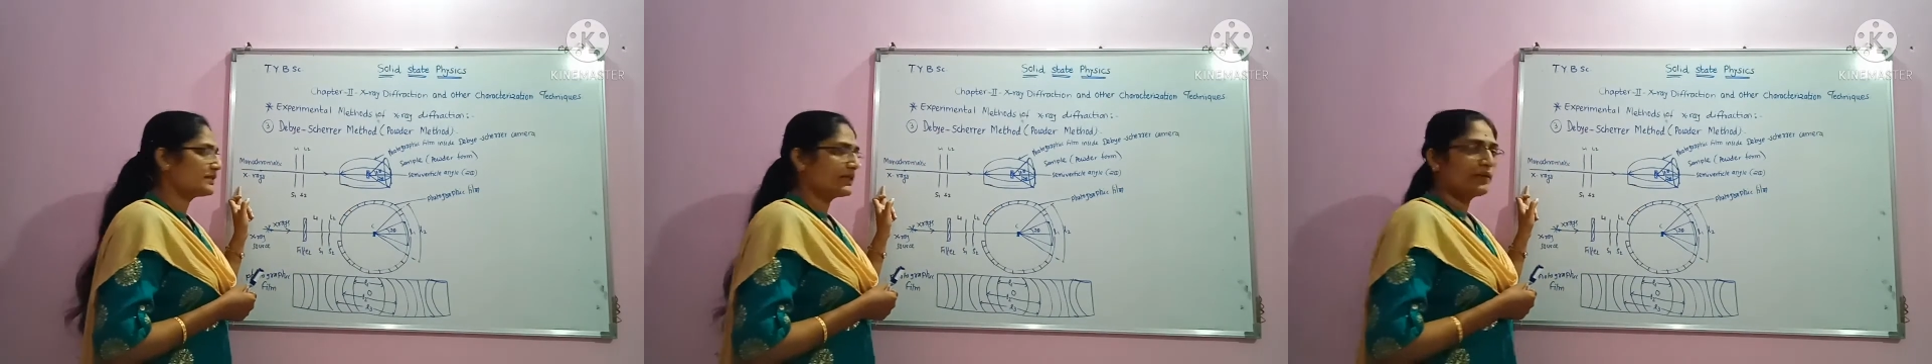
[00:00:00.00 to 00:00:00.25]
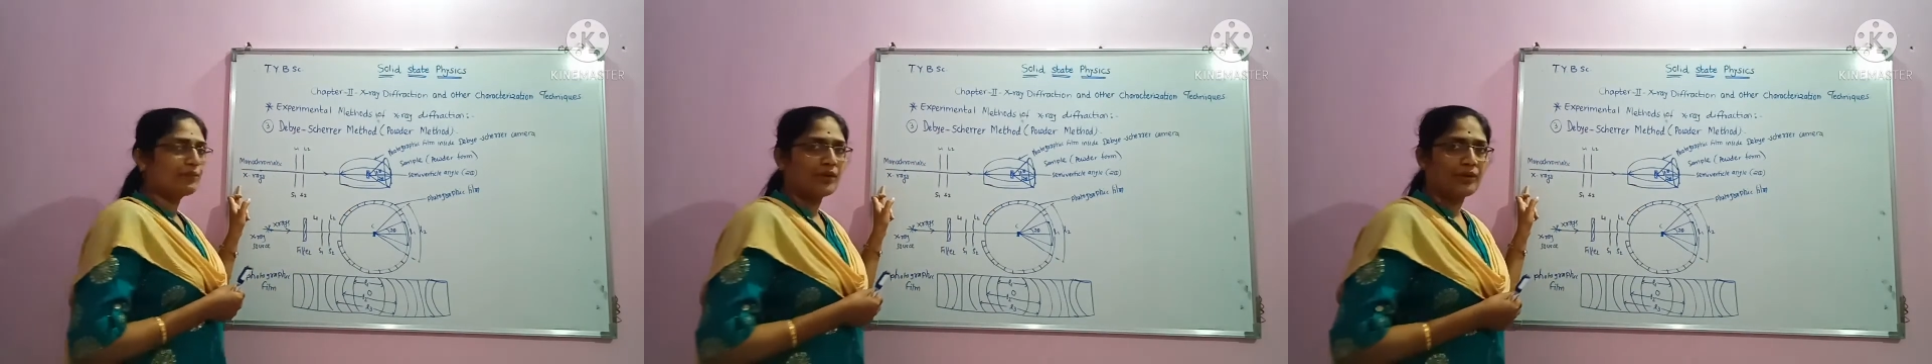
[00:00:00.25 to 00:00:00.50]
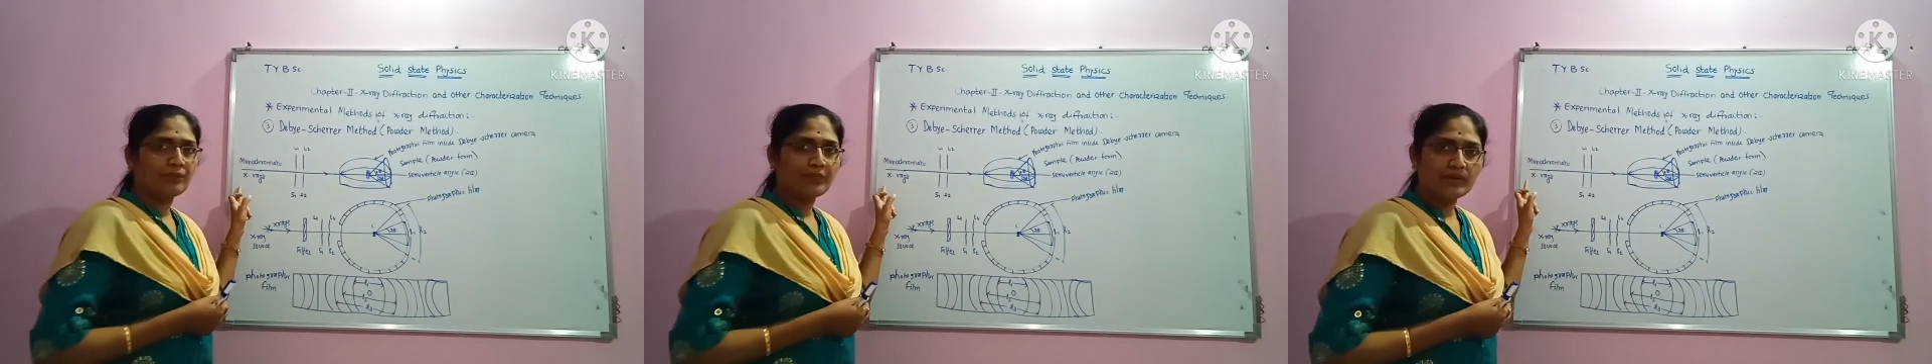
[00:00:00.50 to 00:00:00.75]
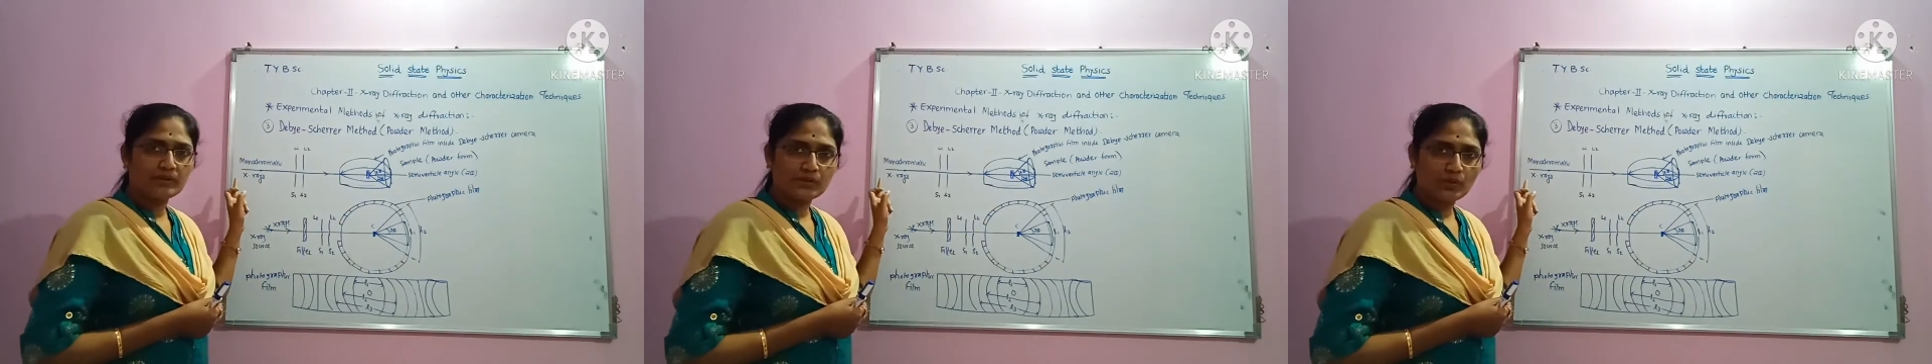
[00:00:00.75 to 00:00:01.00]
X-ray beam
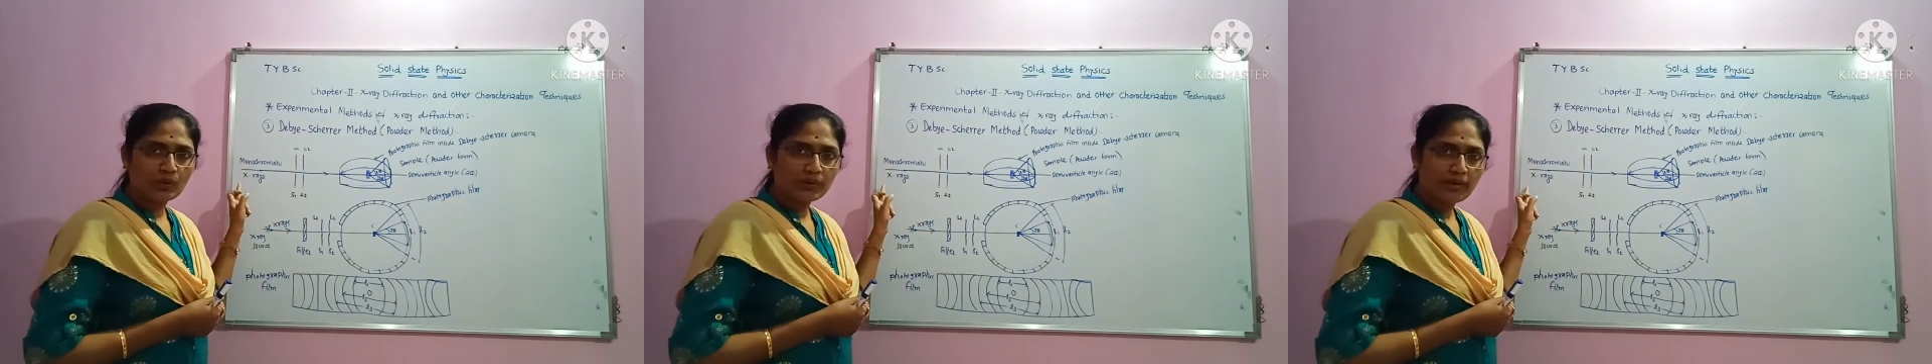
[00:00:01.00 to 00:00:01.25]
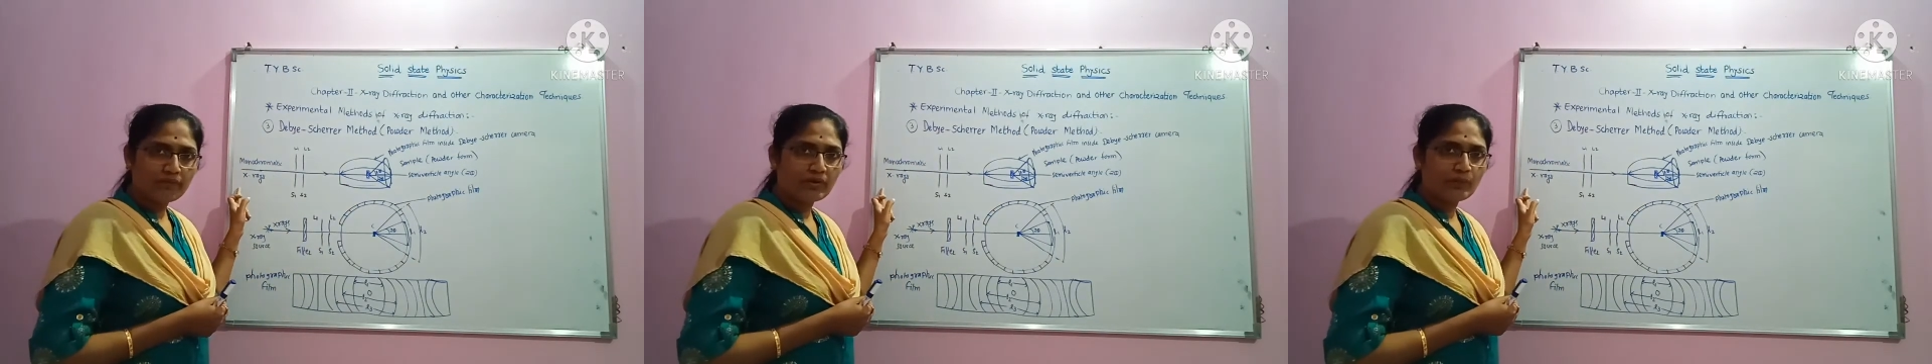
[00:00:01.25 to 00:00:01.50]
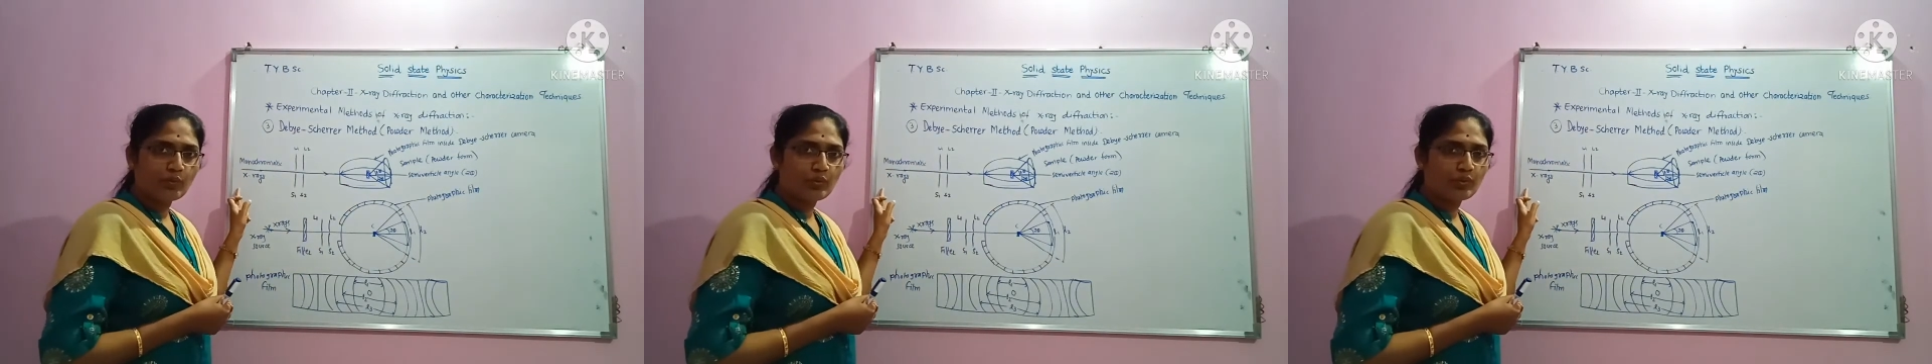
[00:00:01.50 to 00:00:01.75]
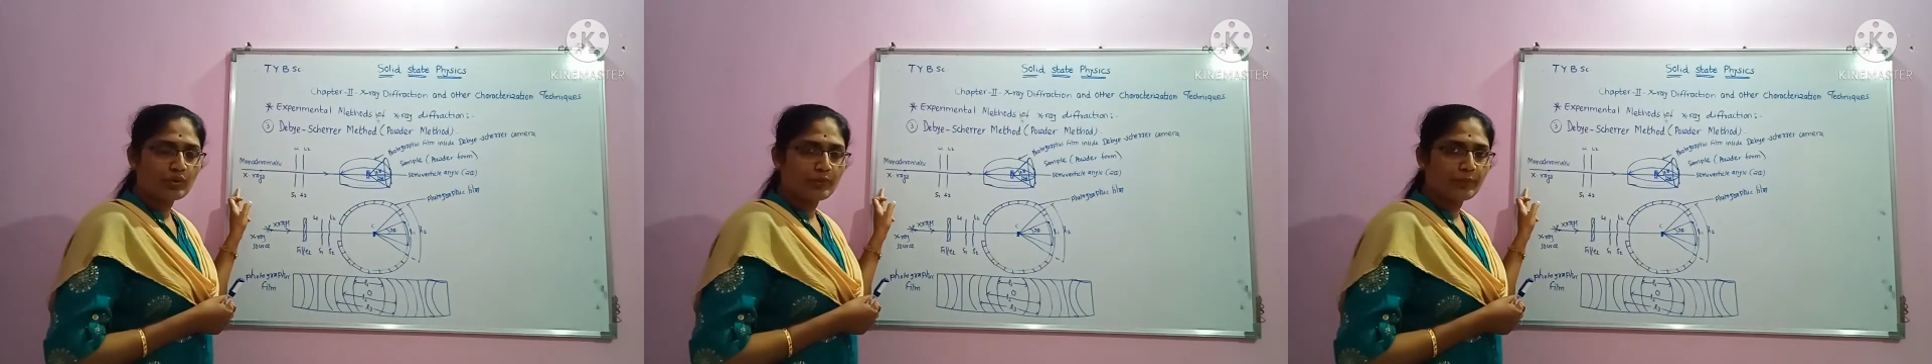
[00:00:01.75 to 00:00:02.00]
is not having
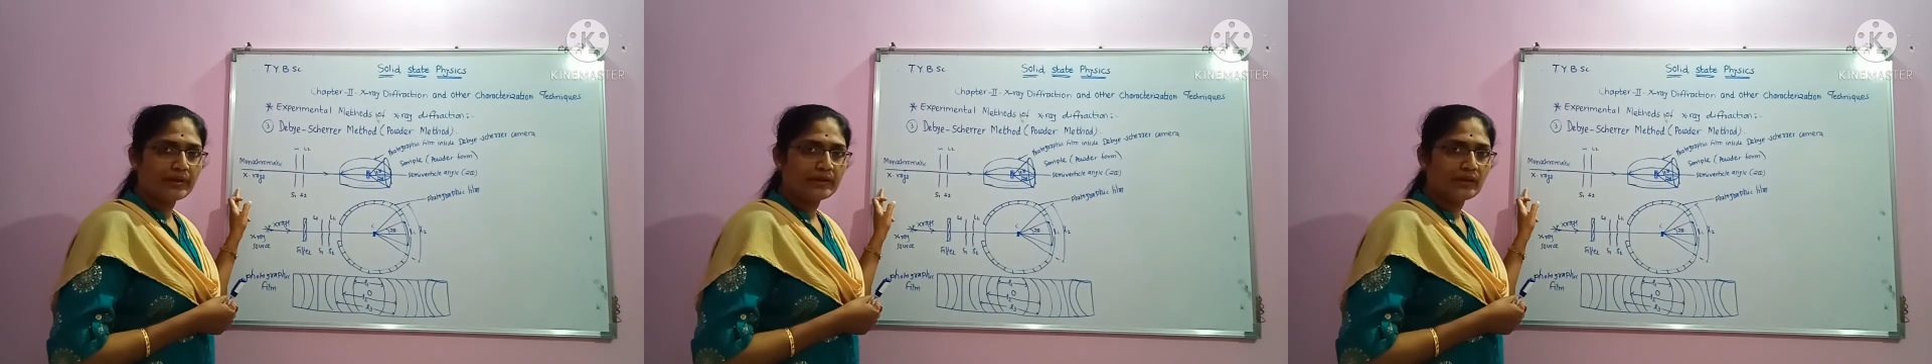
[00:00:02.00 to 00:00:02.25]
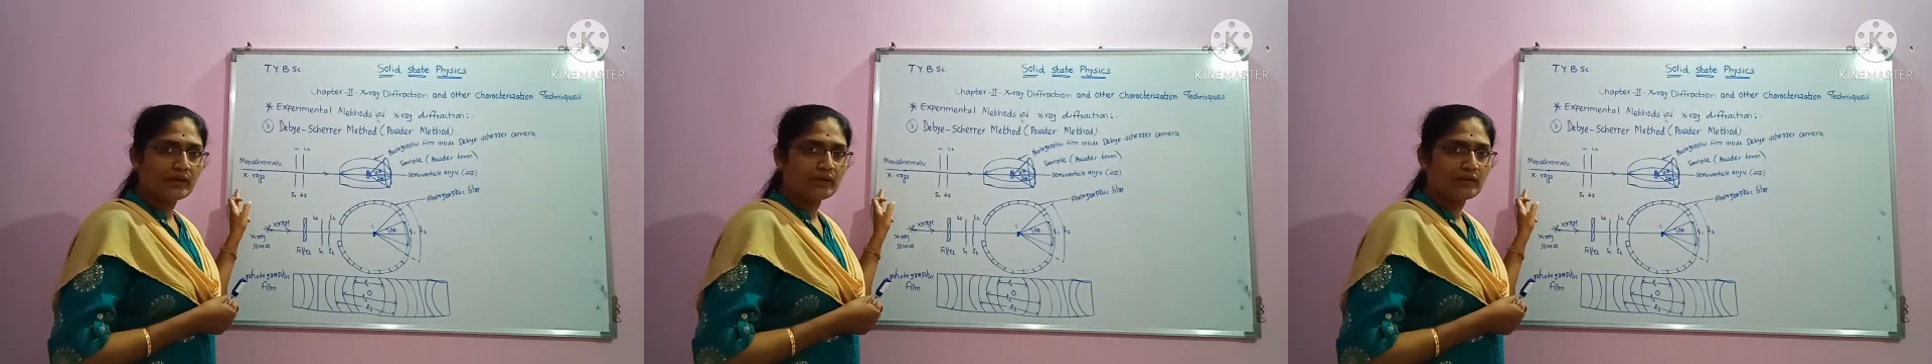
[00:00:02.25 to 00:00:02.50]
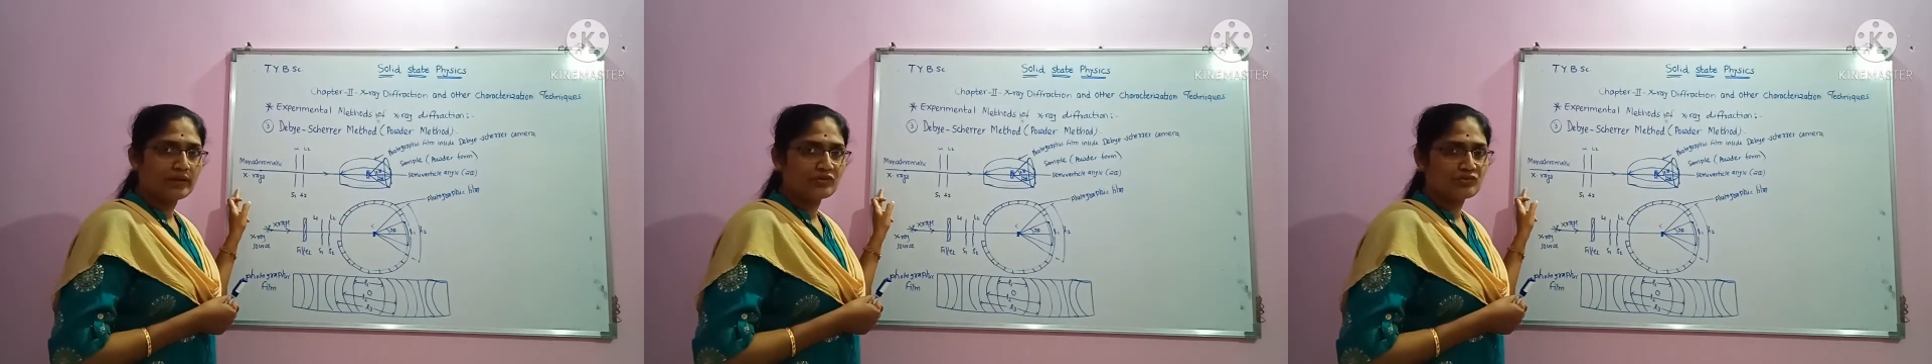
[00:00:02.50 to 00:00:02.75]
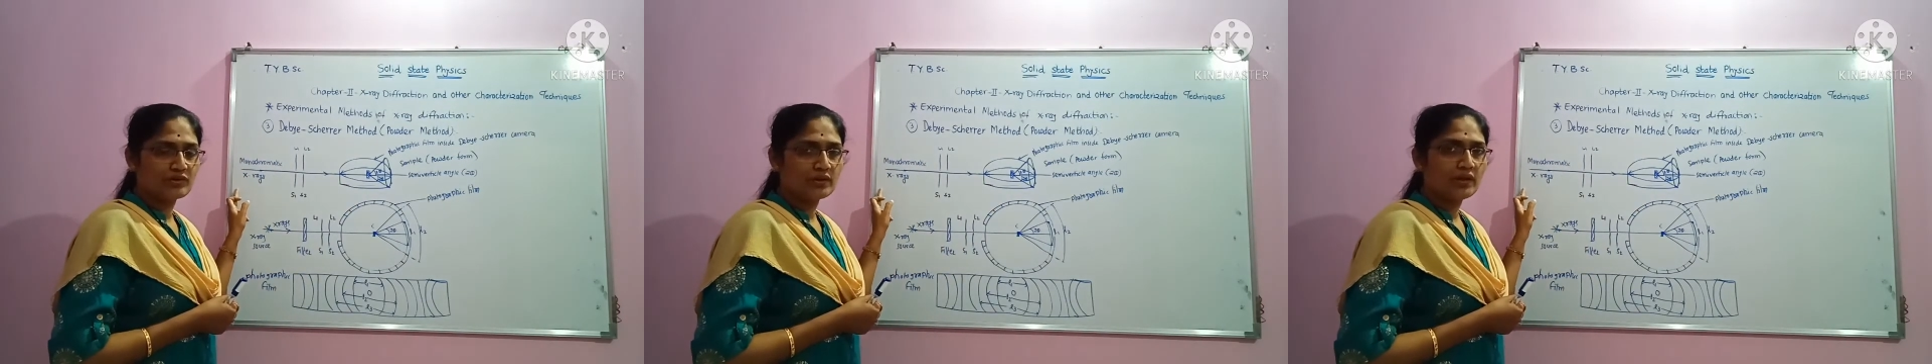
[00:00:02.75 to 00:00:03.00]
monochromatic
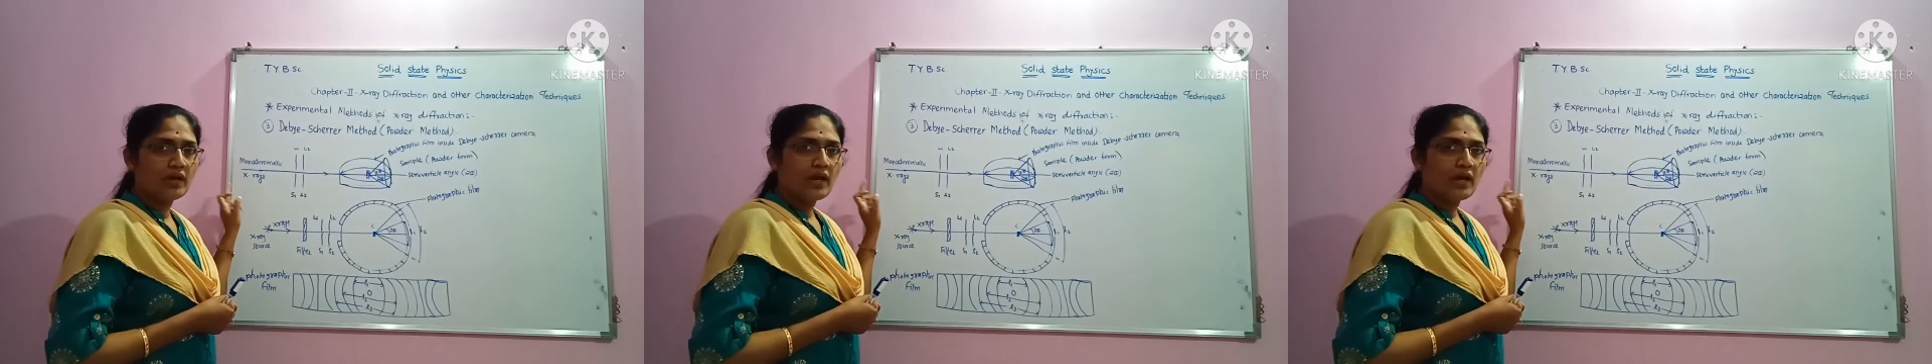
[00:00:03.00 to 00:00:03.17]
nature,